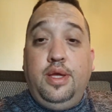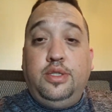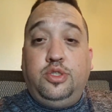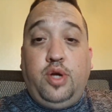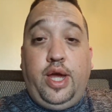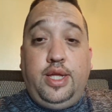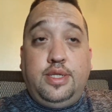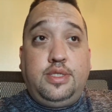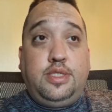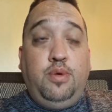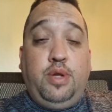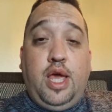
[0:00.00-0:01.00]
try it,
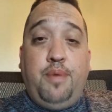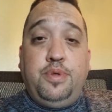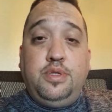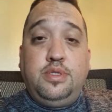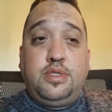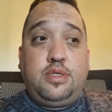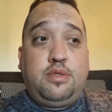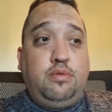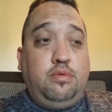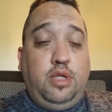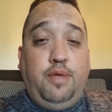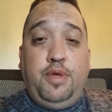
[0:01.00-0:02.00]
see what happens.
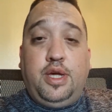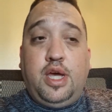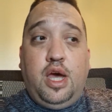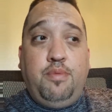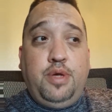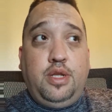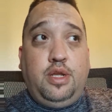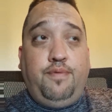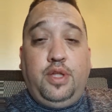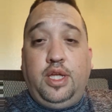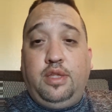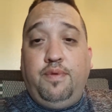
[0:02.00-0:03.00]
Leave me a comment. If
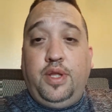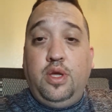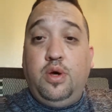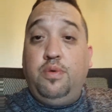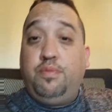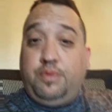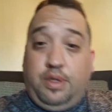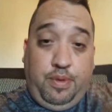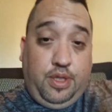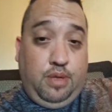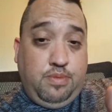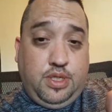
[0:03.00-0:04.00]
you like the video, give me a
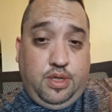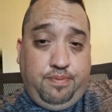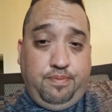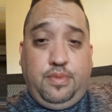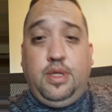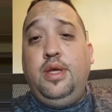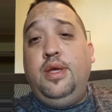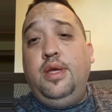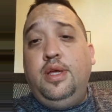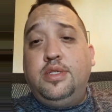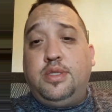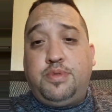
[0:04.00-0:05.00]
thumbs up.
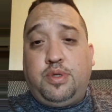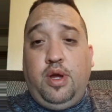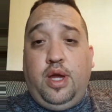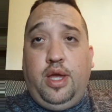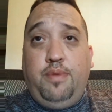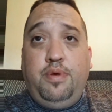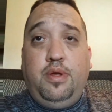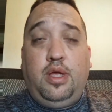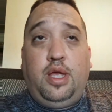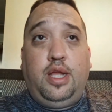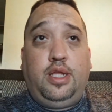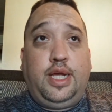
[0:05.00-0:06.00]
Subscribe.
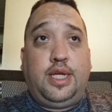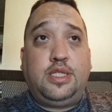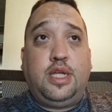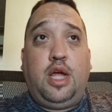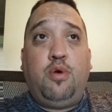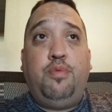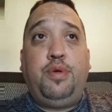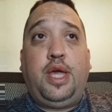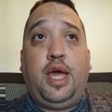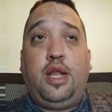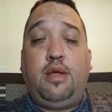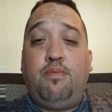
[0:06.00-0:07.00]
And like I said, I will be
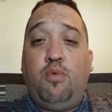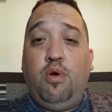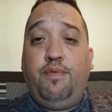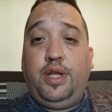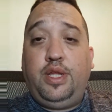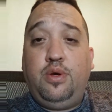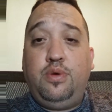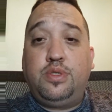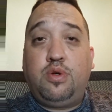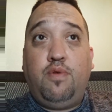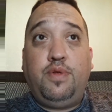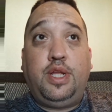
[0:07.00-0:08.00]
adding more videos
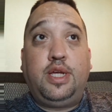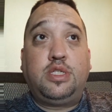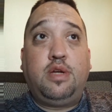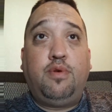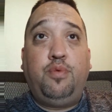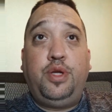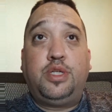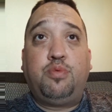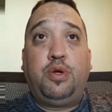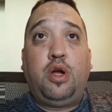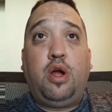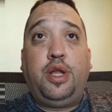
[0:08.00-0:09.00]
over the next several weeks
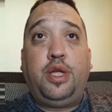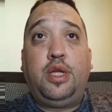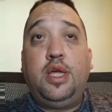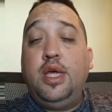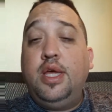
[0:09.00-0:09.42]
regarding